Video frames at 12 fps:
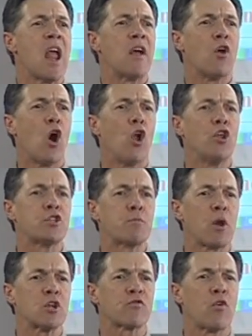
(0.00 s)
and the Holy
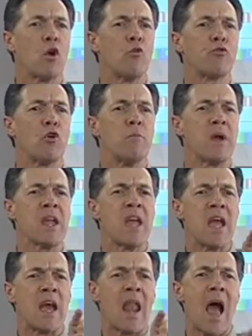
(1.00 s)
Spirit's flowing through me,
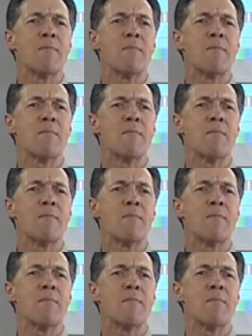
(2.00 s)
and I'm